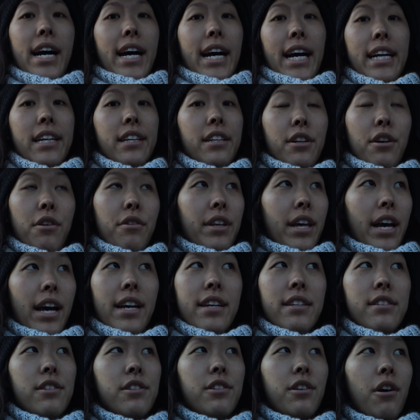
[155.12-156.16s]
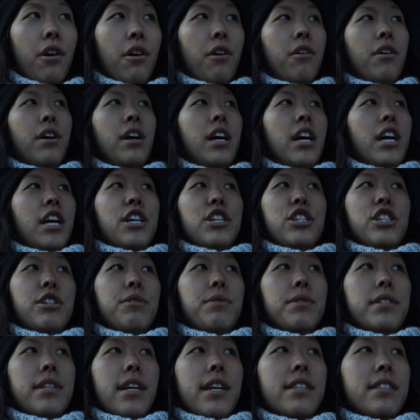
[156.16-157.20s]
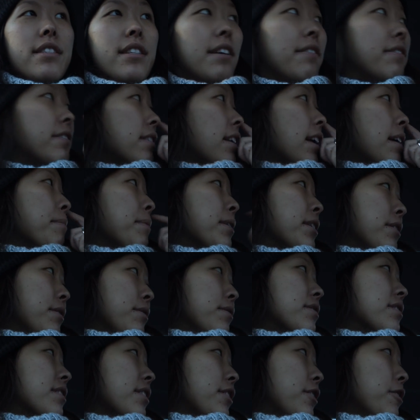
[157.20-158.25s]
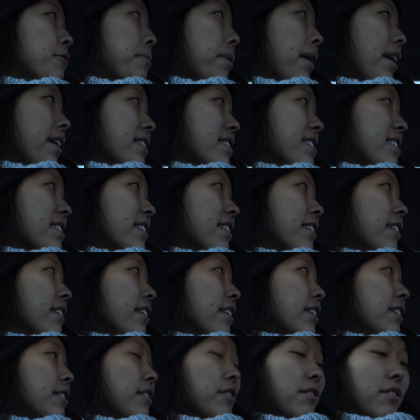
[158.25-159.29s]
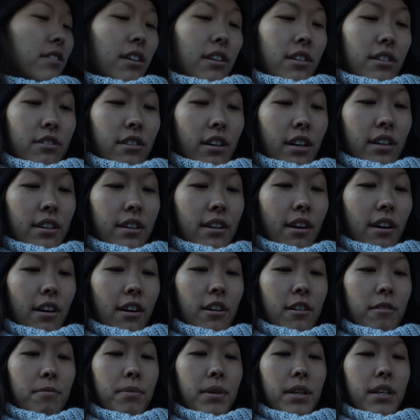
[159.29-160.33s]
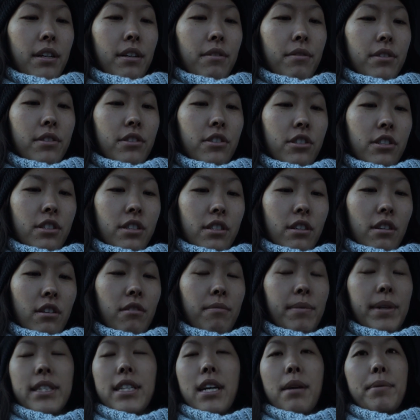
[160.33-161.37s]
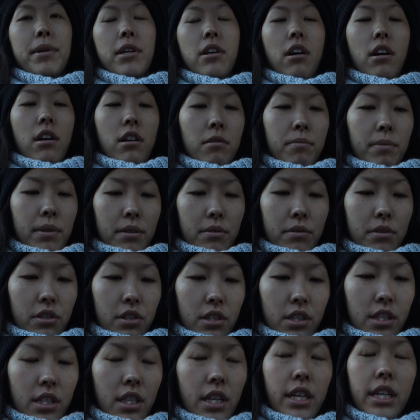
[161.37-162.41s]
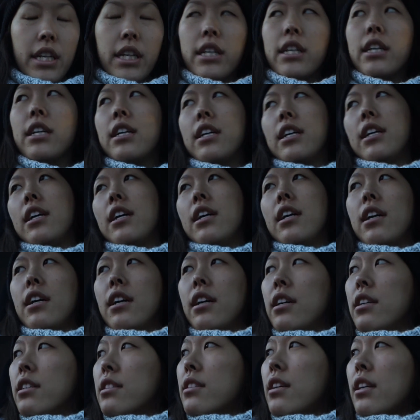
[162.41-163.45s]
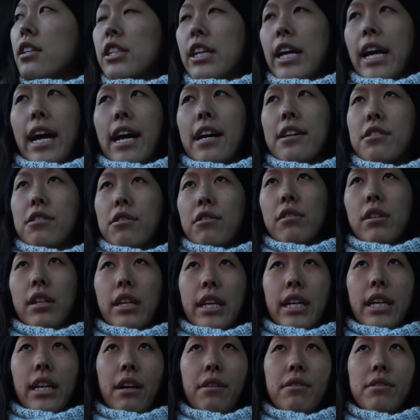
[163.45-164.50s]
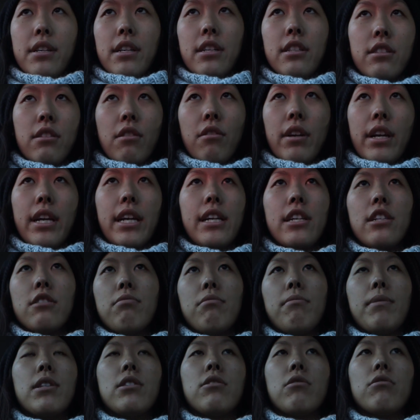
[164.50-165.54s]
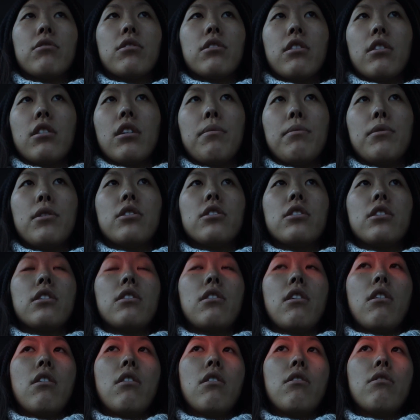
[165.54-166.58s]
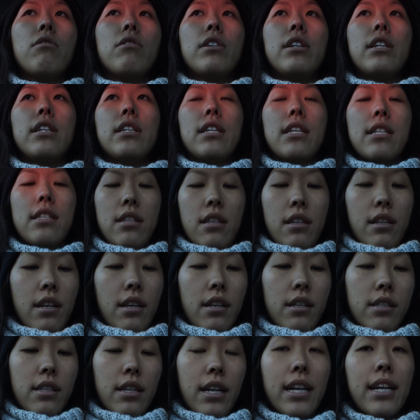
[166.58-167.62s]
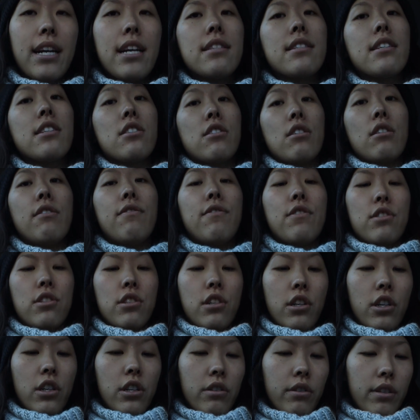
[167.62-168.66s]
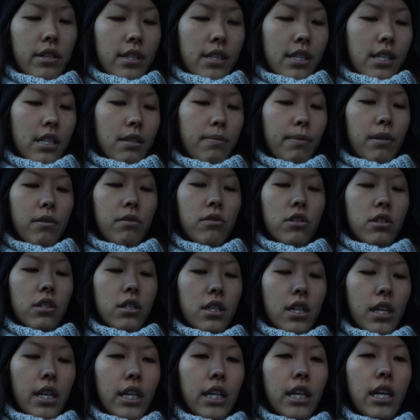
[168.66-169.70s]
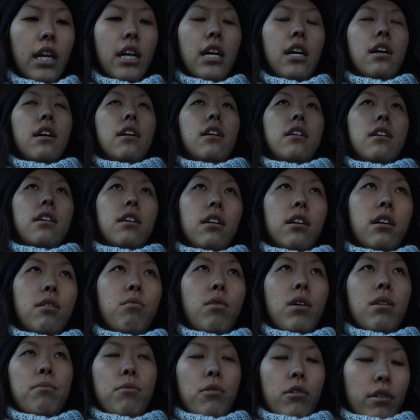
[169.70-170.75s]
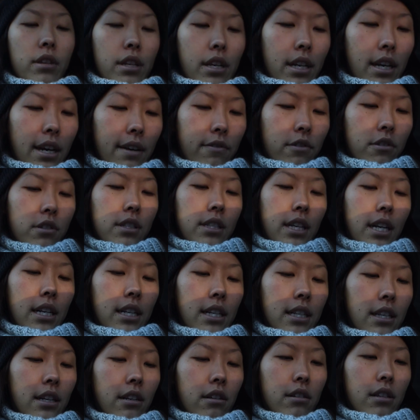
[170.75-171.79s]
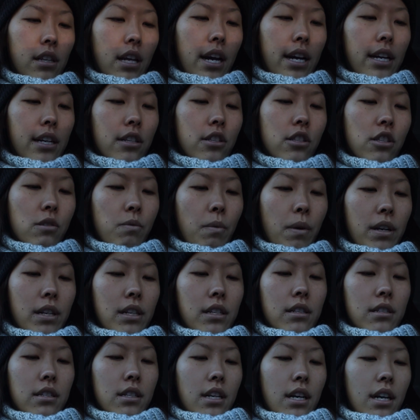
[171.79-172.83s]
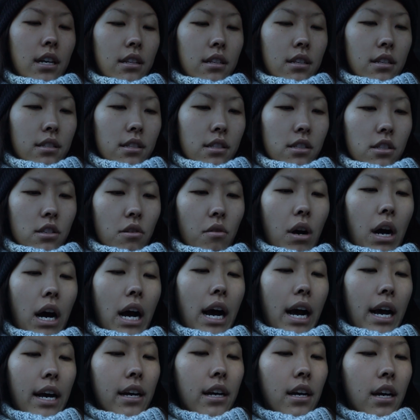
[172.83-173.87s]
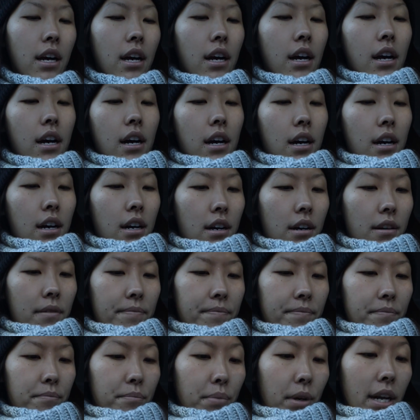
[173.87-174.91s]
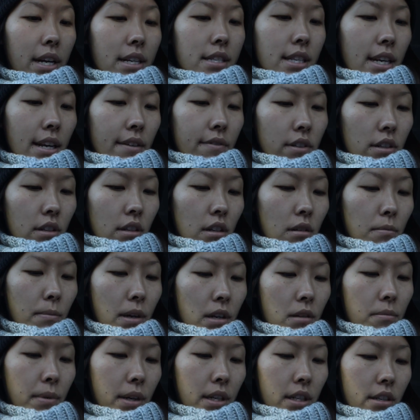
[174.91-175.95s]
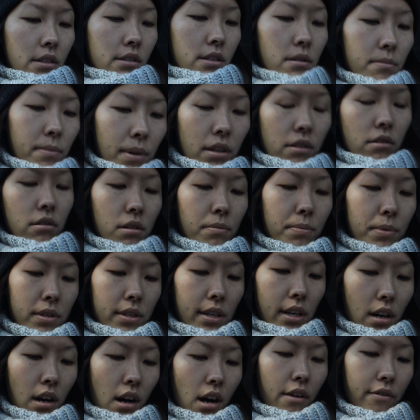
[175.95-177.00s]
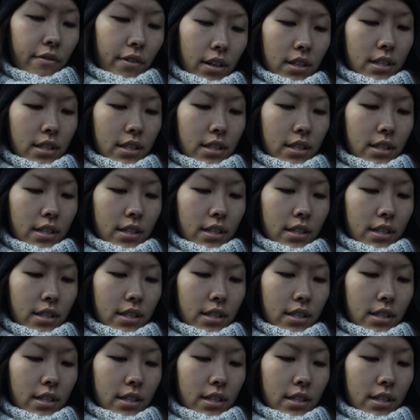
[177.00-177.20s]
I didn't know that, so she was nice enough to let me use the coupon still and use it on a credit card, but it was just, or my debit card, but it was just like, such a hassle. Like, I was like, can't I just put my social security number? She's like, no, we need this and this. And I guess that's good for security reasons, but it was just like, oh, one more thing after standing there in line and sweating to death because it's so hot. But I saved a good amount of money using my 30% off.